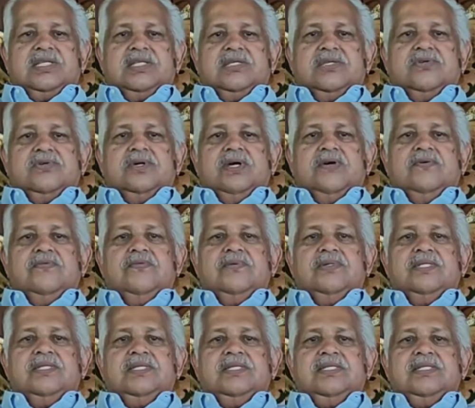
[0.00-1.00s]
You have
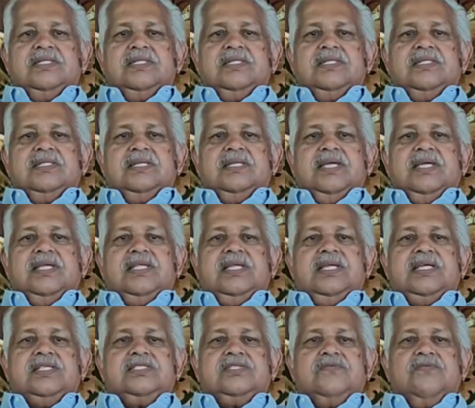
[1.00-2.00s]

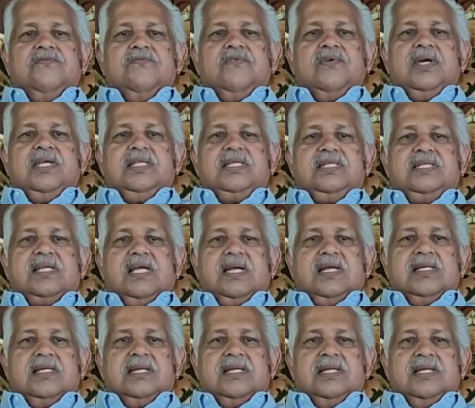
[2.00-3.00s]
areas of white
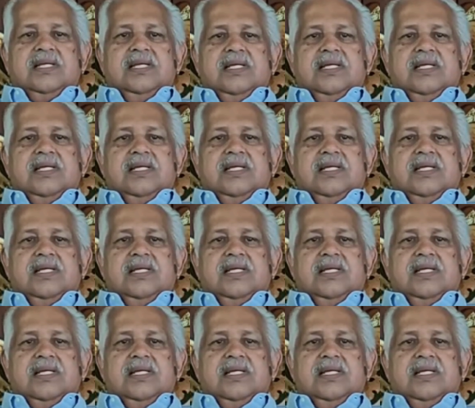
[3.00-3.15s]
color